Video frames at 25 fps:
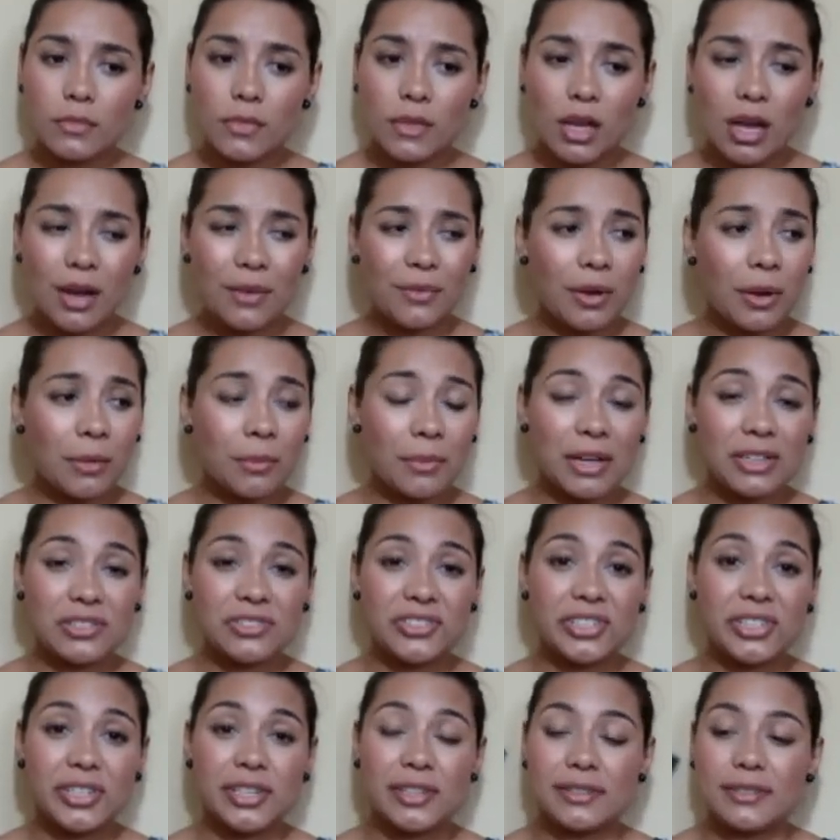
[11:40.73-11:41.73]
around my
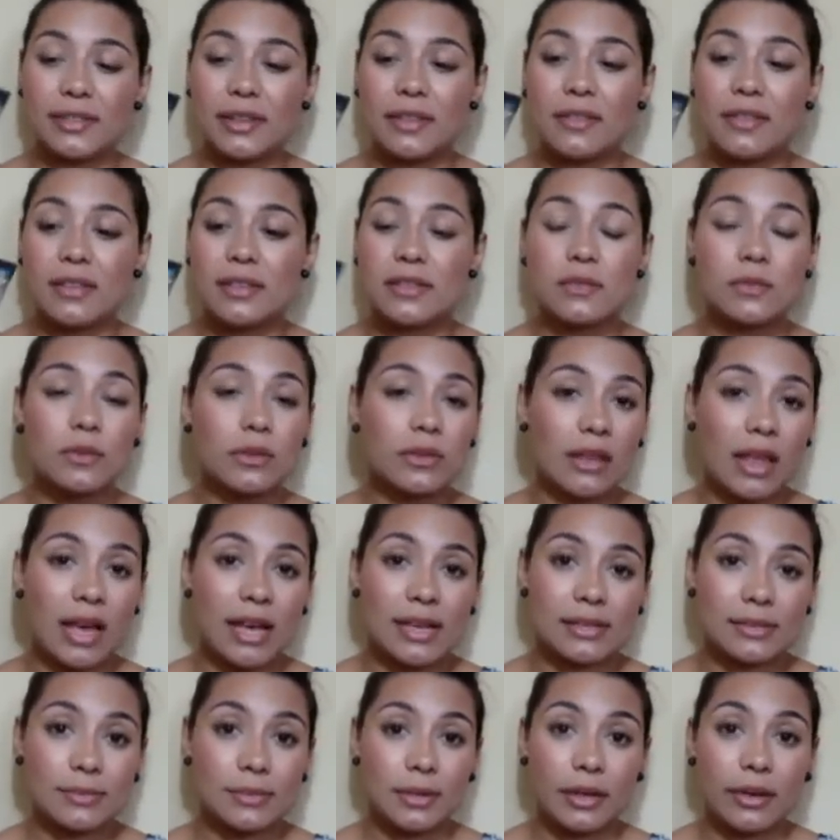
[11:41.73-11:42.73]
cheeks and this will
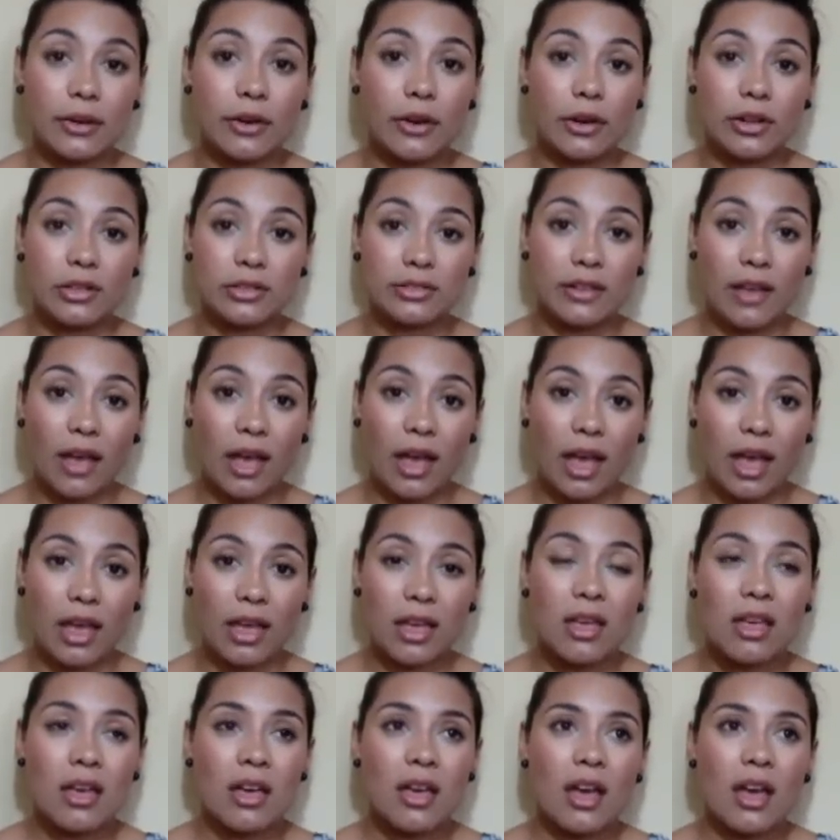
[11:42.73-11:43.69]
last me all day